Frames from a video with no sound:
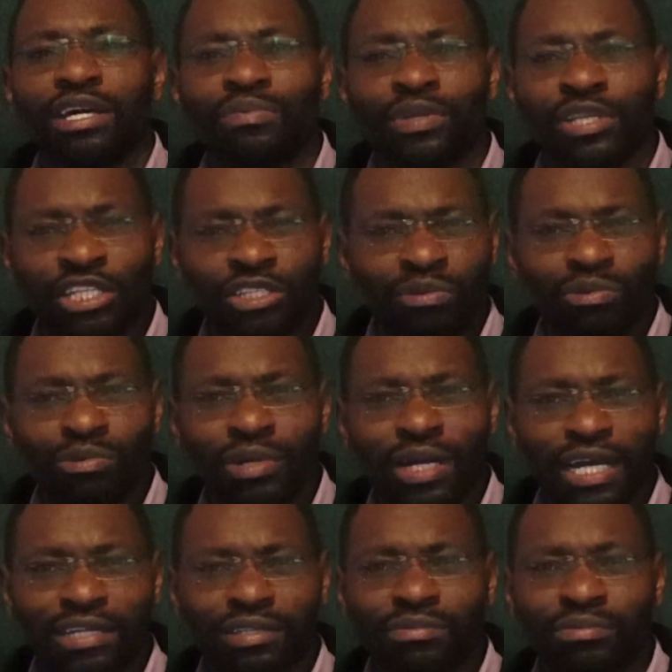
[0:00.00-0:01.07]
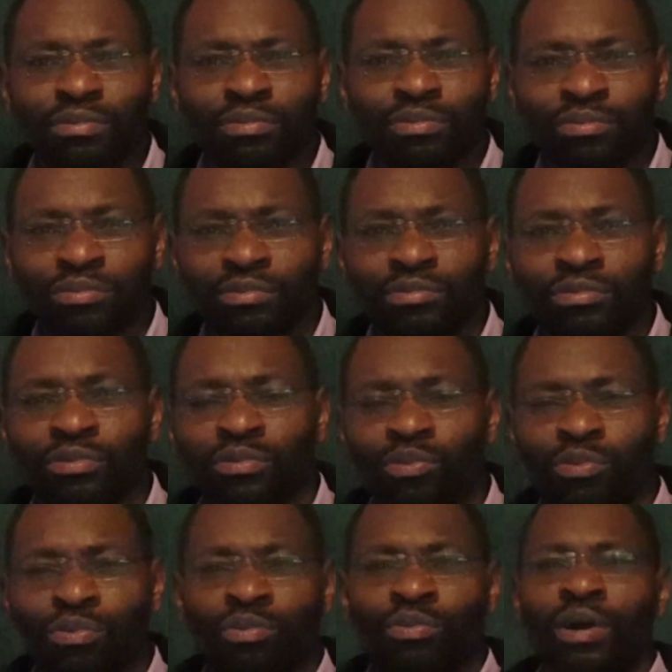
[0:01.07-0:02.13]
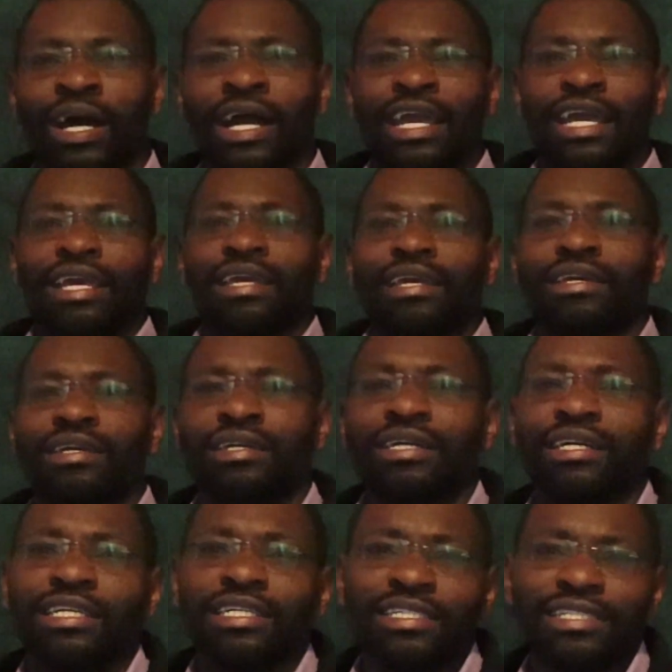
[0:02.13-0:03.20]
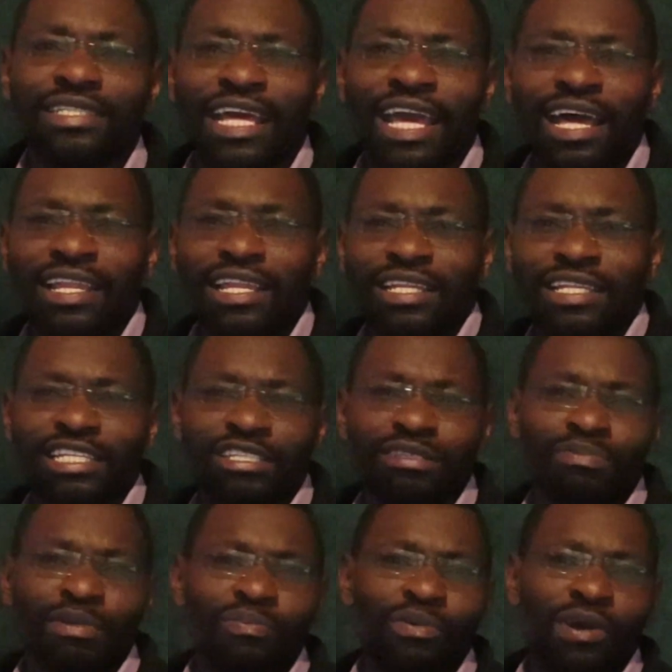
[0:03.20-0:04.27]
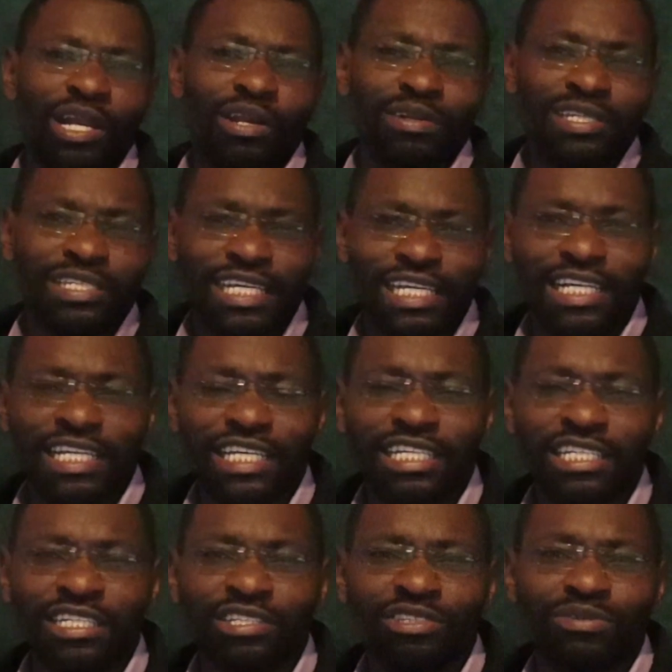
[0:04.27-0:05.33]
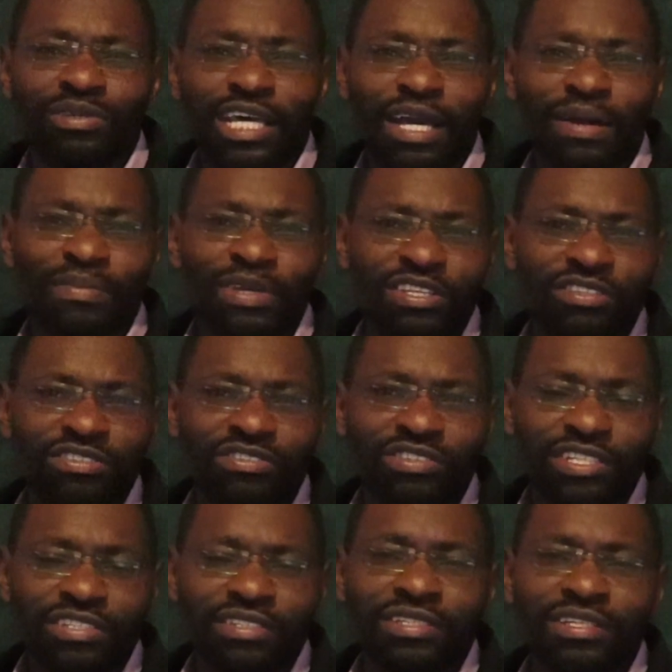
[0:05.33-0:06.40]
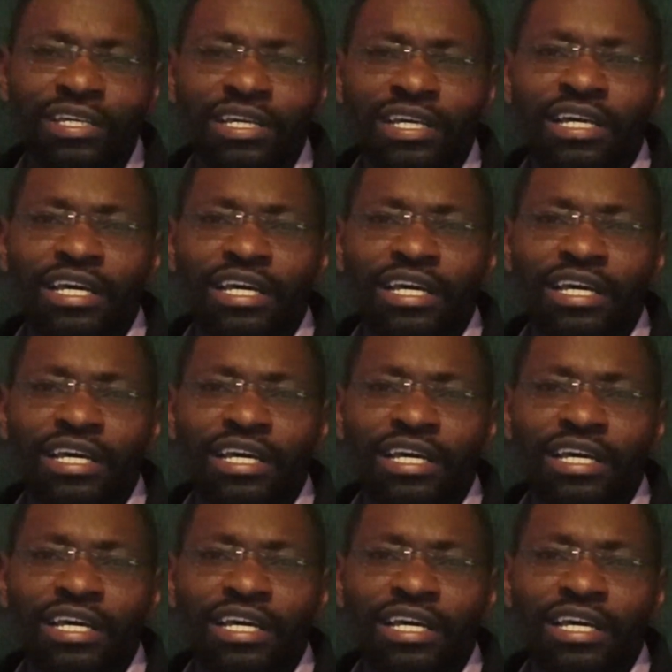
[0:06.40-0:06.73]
that we need to look at. Why is there that these people are not settling into their ministries?